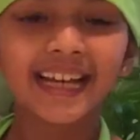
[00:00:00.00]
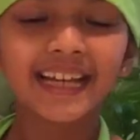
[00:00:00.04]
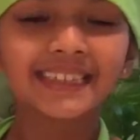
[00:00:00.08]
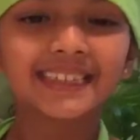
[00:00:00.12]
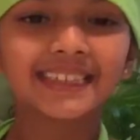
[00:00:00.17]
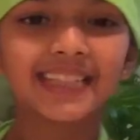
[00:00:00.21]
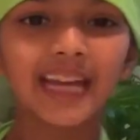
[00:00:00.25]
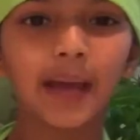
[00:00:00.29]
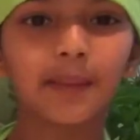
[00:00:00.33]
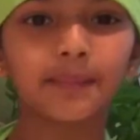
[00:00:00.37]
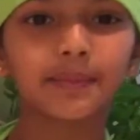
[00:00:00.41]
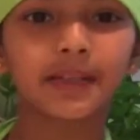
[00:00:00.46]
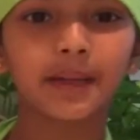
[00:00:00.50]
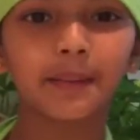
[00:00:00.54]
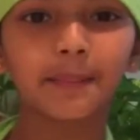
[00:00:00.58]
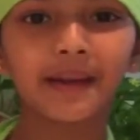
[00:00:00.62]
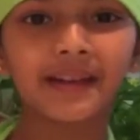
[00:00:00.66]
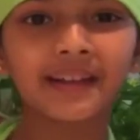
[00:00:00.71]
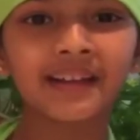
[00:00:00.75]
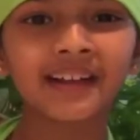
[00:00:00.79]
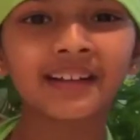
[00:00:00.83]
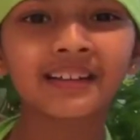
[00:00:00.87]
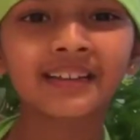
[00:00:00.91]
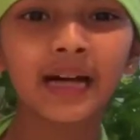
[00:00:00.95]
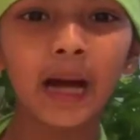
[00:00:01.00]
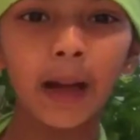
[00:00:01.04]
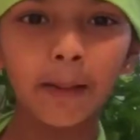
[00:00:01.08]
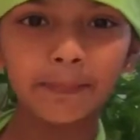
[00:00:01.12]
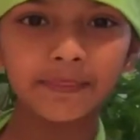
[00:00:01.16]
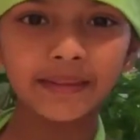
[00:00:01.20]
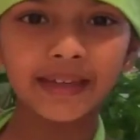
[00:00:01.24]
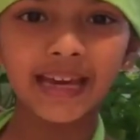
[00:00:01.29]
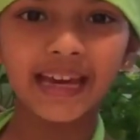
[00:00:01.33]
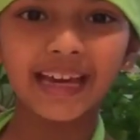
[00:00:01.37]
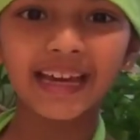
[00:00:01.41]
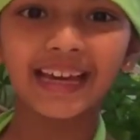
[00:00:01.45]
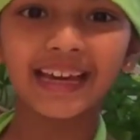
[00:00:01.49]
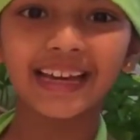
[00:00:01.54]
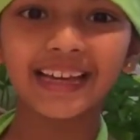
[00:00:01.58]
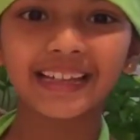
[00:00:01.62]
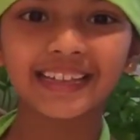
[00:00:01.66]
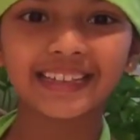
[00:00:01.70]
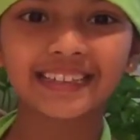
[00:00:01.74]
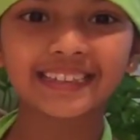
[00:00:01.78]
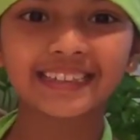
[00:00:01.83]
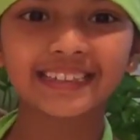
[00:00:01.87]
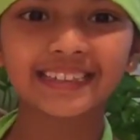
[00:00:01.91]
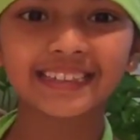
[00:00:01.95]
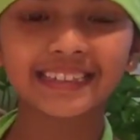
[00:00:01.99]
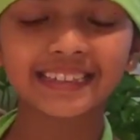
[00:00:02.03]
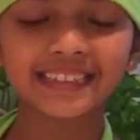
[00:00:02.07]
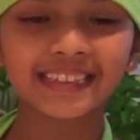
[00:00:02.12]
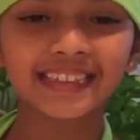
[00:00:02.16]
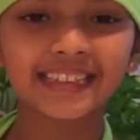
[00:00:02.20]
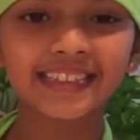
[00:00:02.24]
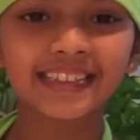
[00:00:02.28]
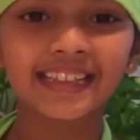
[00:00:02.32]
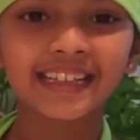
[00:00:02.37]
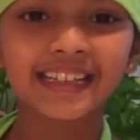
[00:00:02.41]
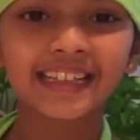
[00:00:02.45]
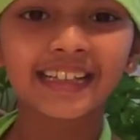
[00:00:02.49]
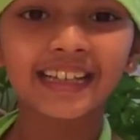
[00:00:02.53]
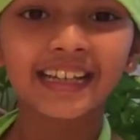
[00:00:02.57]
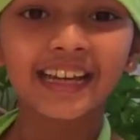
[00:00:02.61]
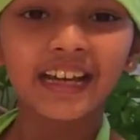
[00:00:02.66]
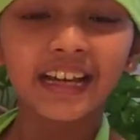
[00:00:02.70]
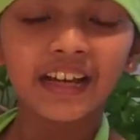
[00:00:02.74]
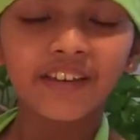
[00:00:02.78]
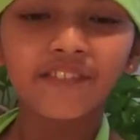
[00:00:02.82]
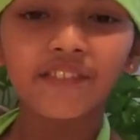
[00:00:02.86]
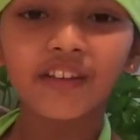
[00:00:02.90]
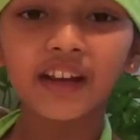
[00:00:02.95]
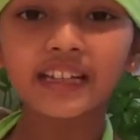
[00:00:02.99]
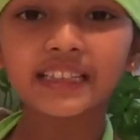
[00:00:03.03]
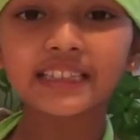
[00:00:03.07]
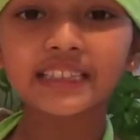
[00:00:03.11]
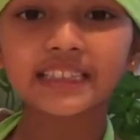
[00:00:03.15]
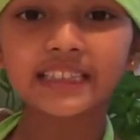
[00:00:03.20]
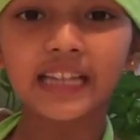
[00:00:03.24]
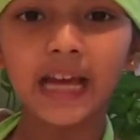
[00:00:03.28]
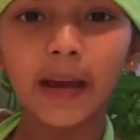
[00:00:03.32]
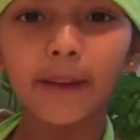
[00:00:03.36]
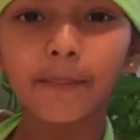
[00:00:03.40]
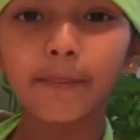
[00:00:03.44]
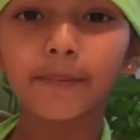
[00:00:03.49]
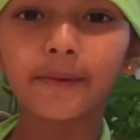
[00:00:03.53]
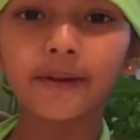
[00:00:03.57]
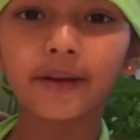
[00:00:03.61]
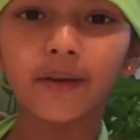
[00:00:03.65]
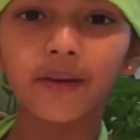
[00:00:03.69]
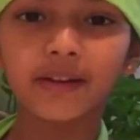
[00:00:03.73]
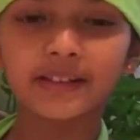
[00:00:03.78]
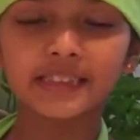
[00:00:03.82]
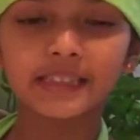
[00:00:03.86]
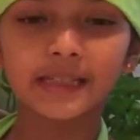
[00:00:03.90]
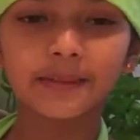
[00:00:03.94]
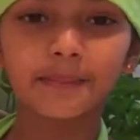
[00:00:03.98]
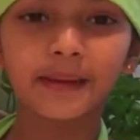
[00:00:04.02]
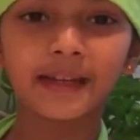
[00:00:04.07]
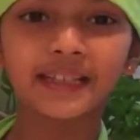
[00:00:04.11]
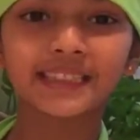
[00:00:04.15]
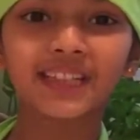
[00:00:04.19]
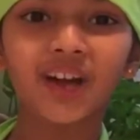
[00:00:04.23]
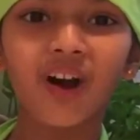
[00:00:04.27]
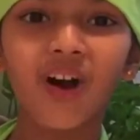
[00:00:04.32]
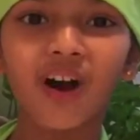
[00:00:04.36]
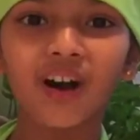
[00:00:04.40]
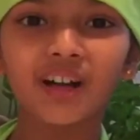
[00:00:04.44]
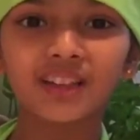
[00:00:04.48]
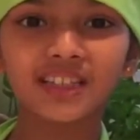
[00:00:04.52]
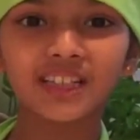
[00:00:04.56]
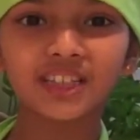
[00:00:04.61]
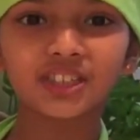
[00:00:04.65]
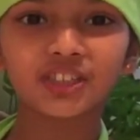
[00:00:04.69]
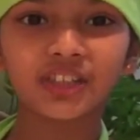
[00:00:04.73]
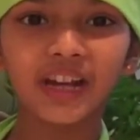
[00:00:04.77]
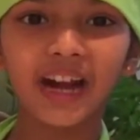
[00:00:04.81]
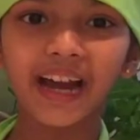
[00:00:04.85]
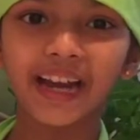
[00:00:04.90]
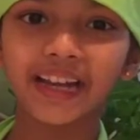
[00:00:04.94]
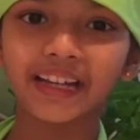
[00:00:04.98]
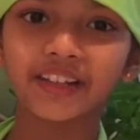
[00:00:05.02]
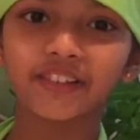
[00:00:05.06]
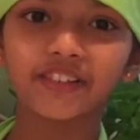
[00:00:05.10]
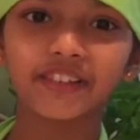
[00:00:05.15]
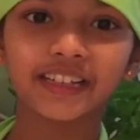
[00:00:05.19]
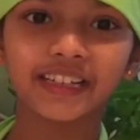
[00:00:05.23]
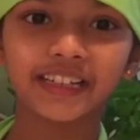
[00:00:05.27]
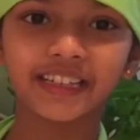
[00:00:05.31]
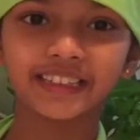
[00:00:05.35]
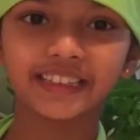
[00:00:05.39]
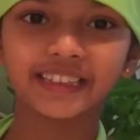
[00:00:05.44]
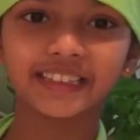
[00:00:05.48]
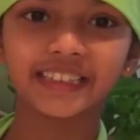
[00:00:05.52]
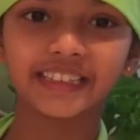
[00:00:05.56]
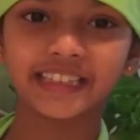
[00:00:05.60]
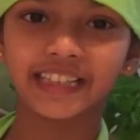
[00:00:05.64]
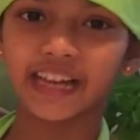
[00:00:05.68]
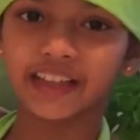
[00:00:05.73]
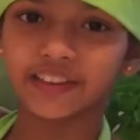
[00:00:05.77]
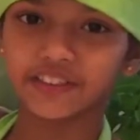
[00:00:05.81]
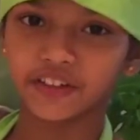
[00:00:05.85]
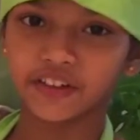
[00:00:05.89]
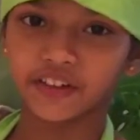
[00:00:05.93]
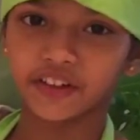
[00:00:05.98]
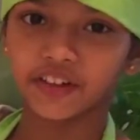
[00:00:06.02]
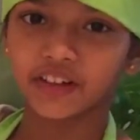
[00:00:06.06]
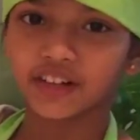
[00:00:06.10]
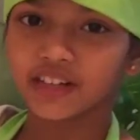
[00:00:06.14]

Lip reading: Time to make our cupcakes. First step, we're going to mix all the dry ingredients together,